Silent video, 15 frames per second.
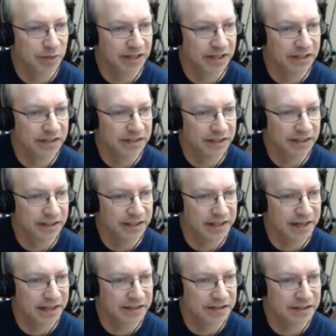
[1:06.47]
but it
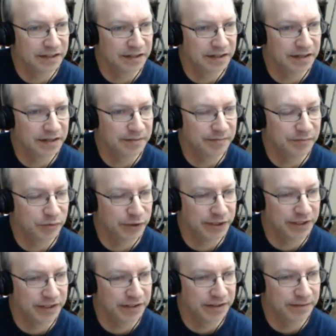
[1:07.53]
got
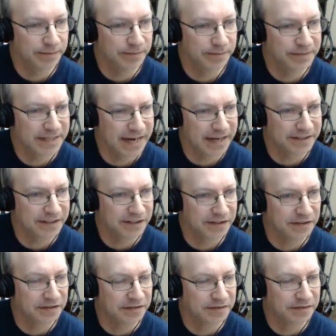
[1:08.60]
pretty
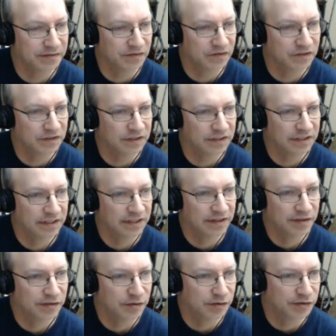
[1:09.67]
tactical.
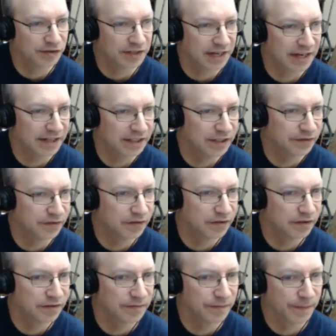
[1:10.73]
So it's a kind of
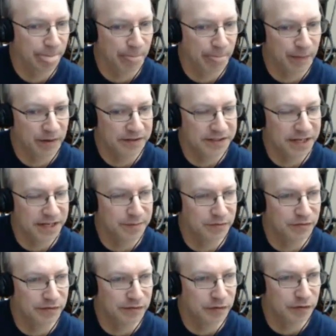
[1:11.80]
a type of
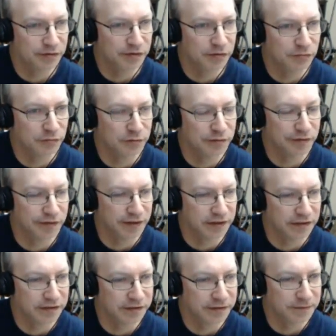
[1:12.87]
reverse
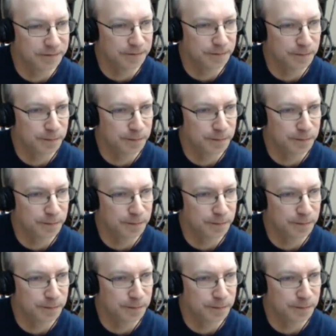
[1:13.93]
Grunfeld.